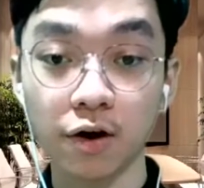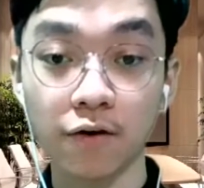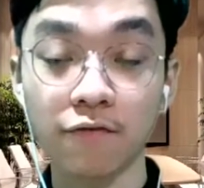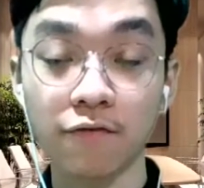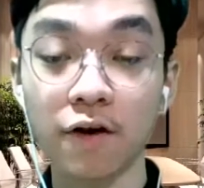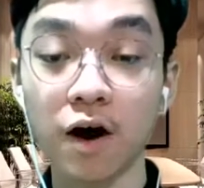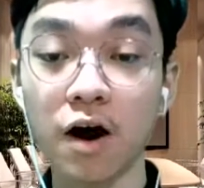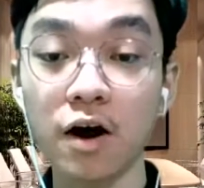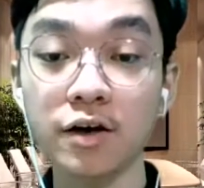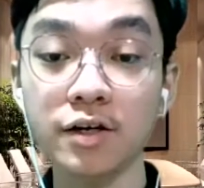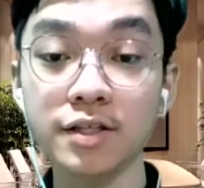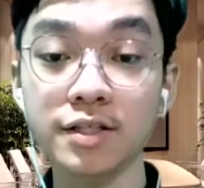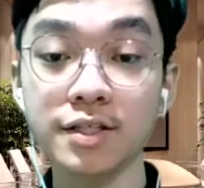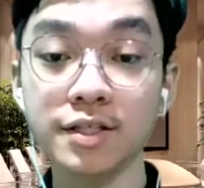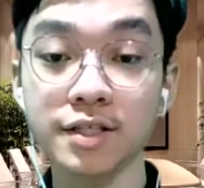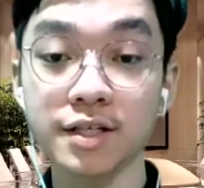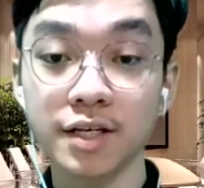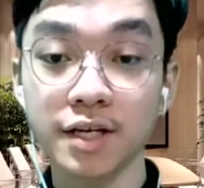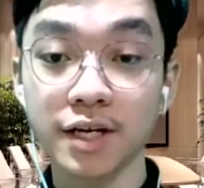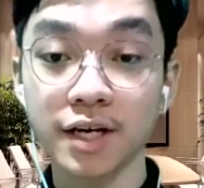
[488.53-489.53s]
of
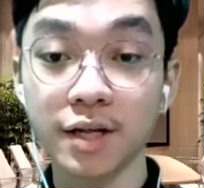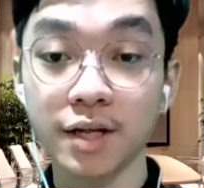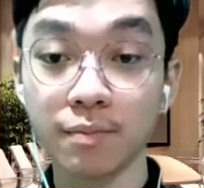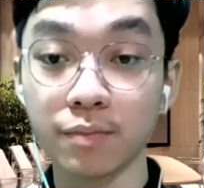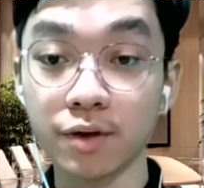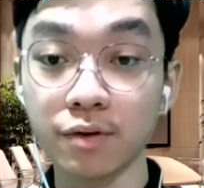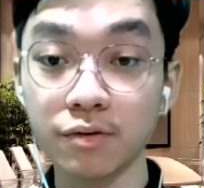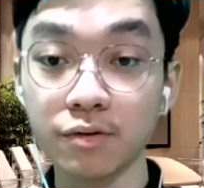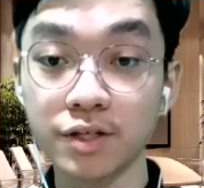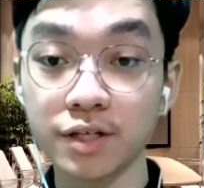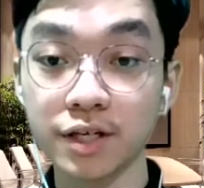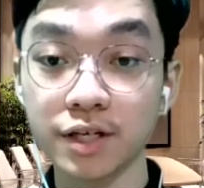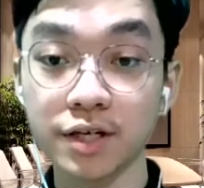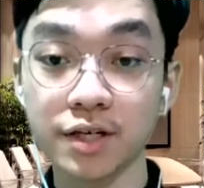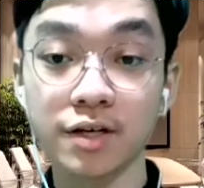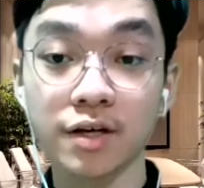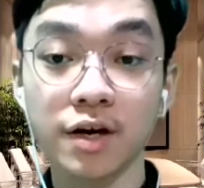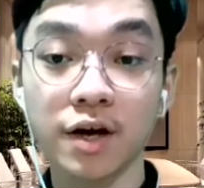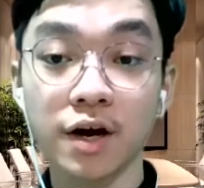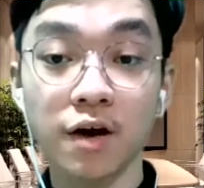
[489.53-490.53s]
Arts in Music